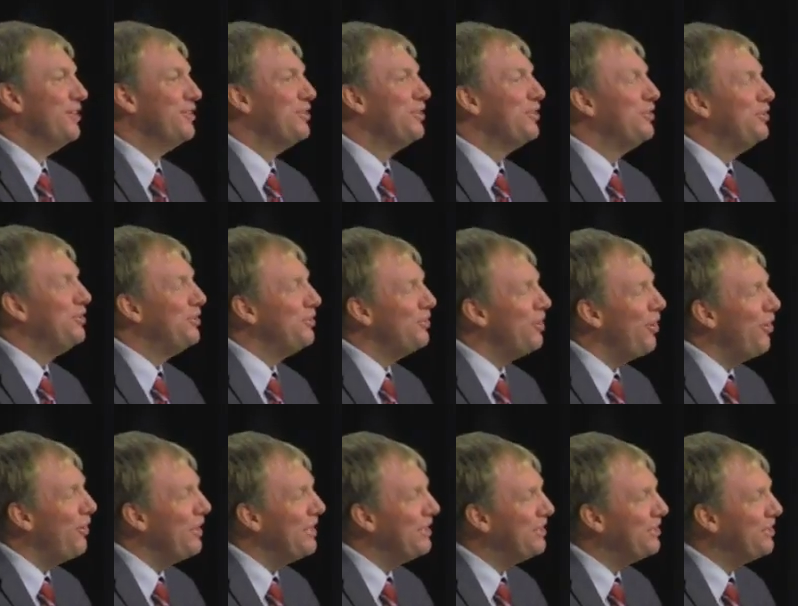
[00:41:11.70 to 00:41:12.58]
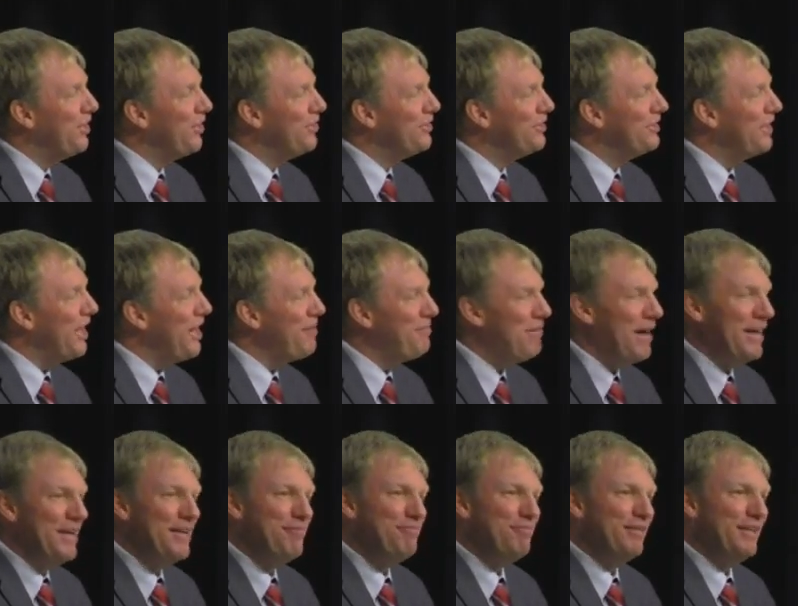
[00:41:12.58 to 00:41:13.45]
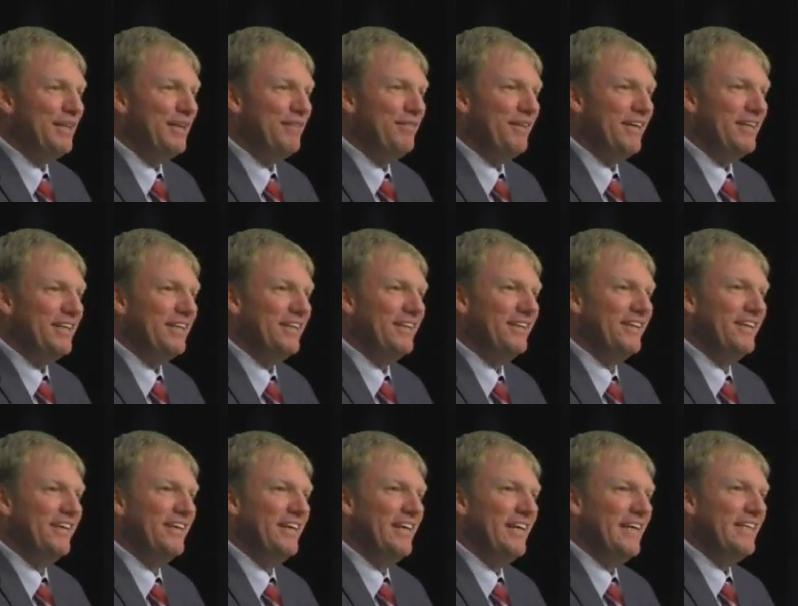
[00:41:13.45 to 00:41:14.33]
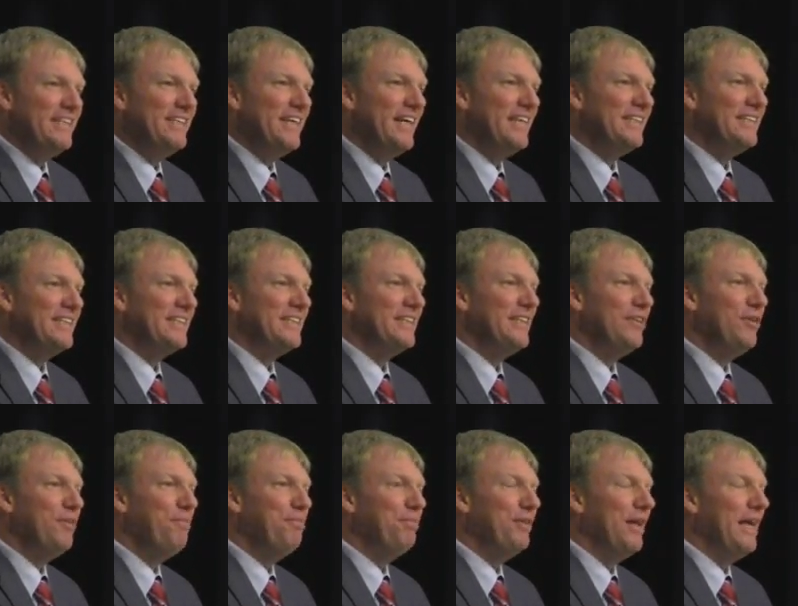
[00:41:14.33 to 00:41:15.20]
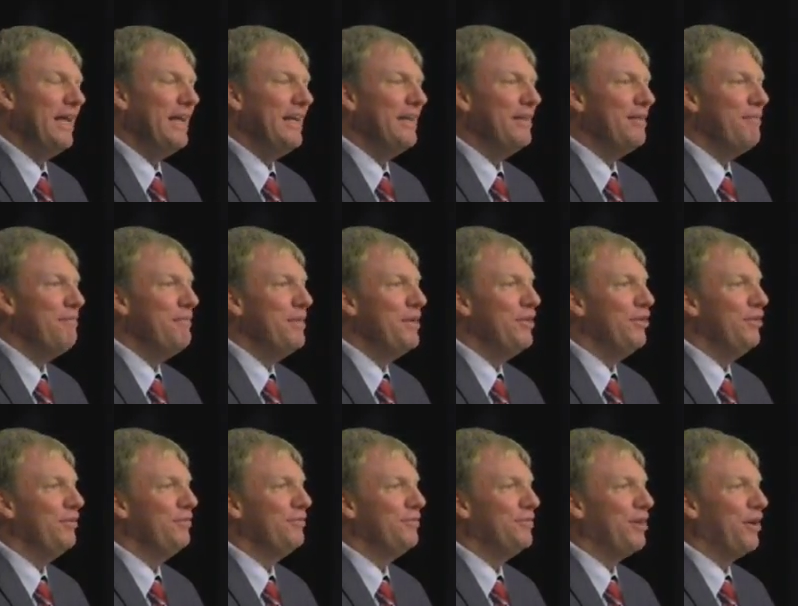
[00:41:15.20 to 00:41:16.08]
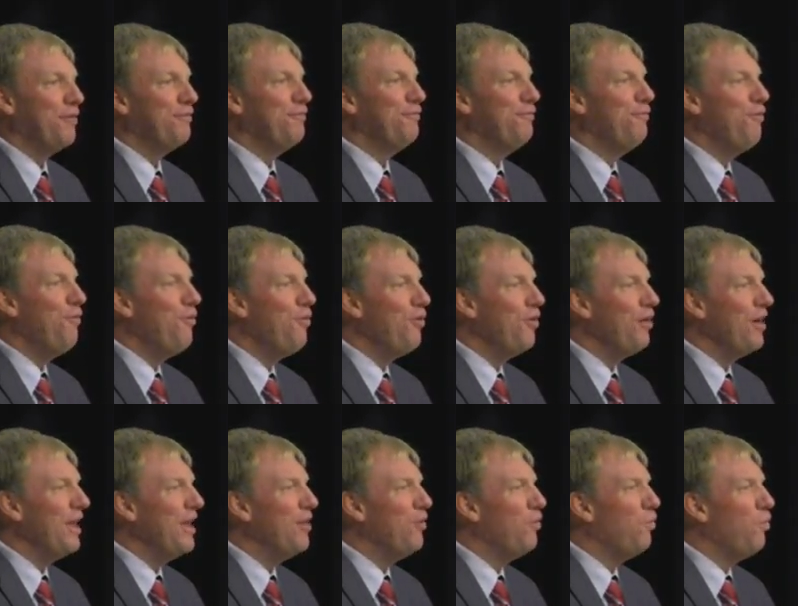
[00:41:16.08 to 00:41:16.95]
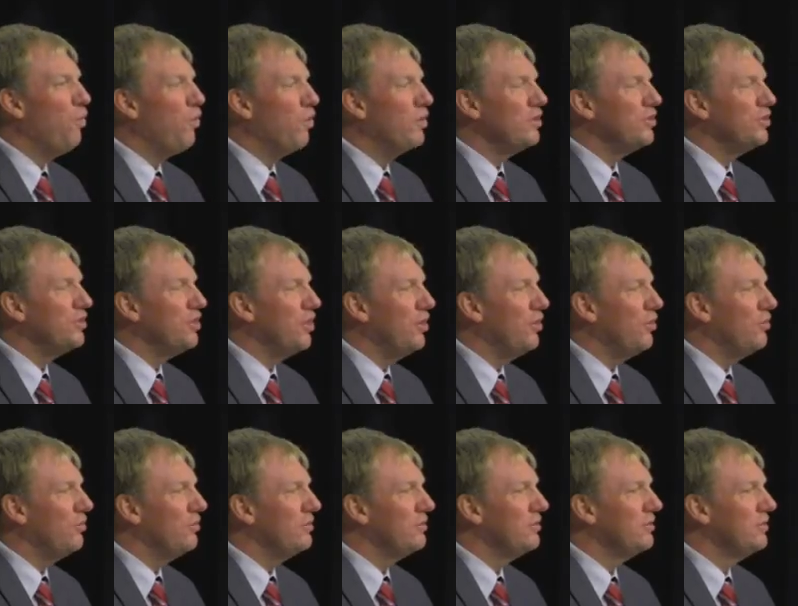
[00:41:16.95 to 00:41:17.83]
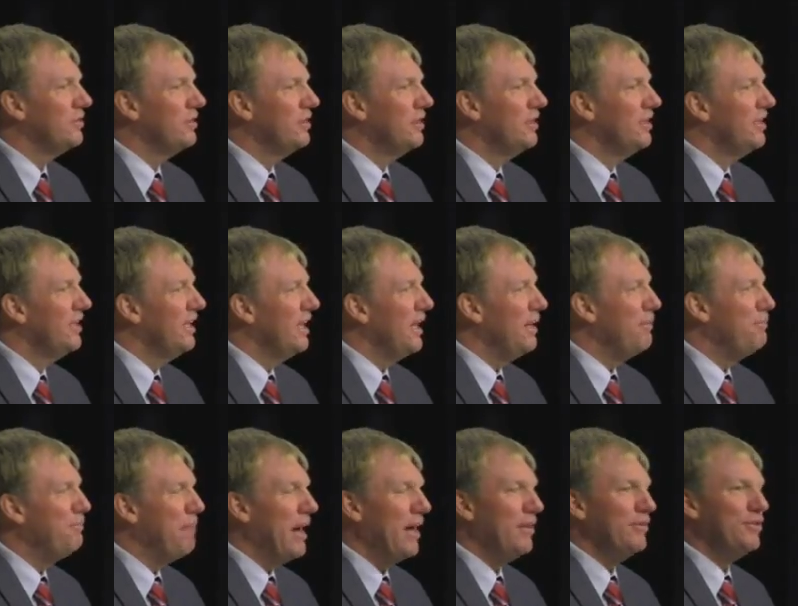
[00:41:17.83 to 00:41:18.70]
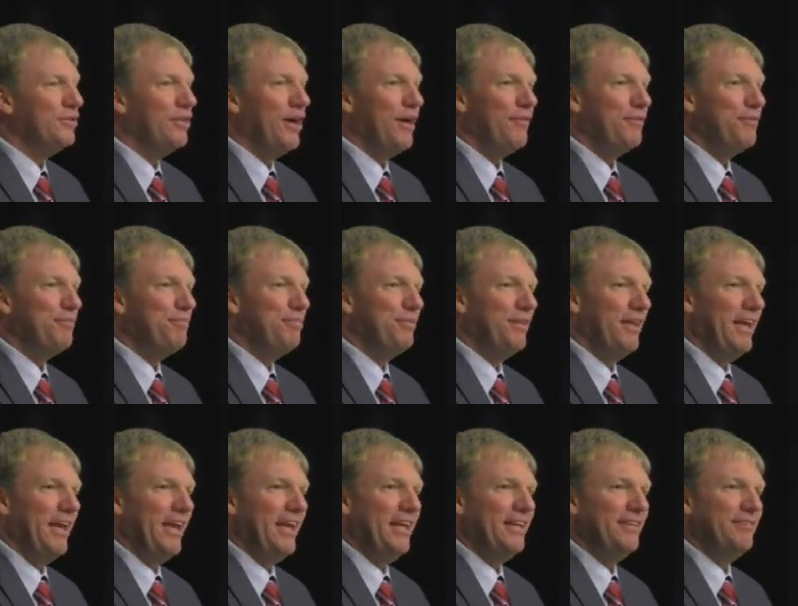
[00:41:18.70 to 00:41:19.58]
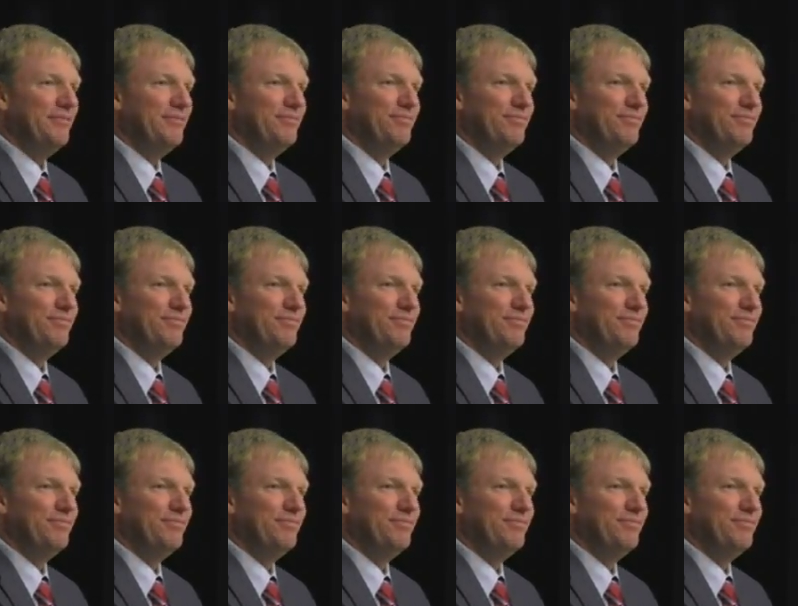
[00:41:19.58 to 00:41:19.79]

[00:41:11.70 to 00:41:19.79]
So do you know he shows up? I didn't believe it. He takes this little plane in the middle of Darfur in a war zone. He bounds off the plane.